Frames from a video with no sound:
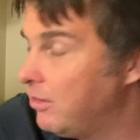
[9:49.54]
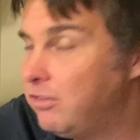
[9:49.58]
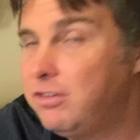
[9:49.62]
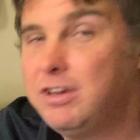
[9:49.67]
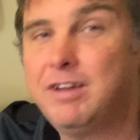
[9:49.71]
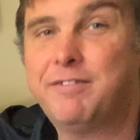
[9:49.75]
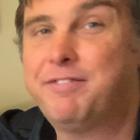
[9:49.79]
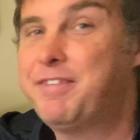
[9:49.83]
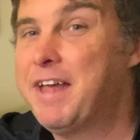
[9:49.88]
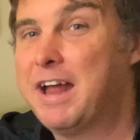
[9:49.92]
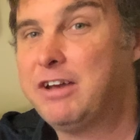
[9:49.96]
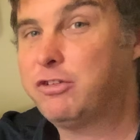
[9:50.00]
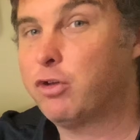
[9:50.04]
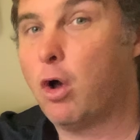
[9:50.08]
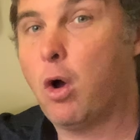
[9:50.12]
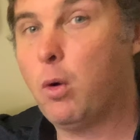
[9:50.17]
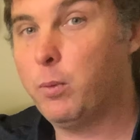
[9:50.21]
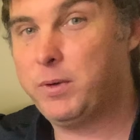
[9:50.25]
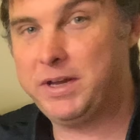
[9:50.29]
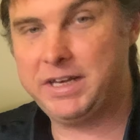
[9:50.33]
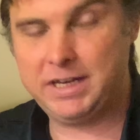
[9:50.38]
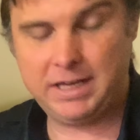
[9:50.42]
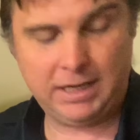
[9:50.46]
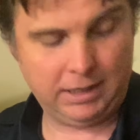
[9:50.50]
see if that's all
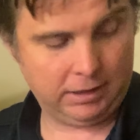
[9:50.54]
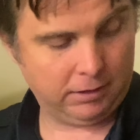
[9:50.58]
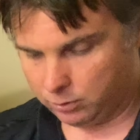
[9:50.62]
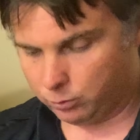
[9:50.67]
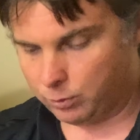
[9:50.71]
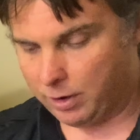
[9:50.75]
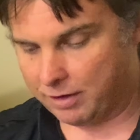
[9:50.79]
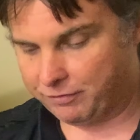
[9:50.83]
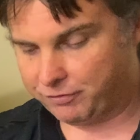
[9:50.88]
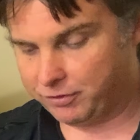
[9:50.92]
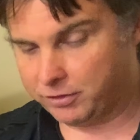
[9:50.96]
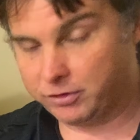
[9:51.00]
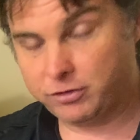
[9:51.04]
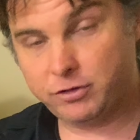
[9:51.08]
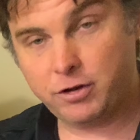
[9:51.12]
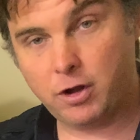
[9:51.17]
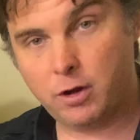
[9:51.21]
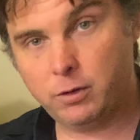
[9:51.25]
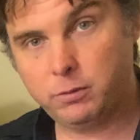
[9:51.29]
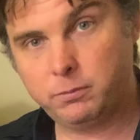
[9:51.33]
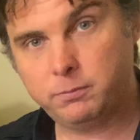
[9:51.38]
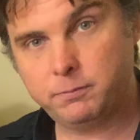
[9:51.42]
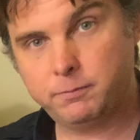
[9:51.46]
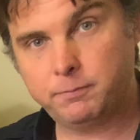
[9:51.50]
we need. Reference
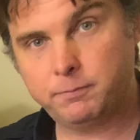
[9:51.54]
tone.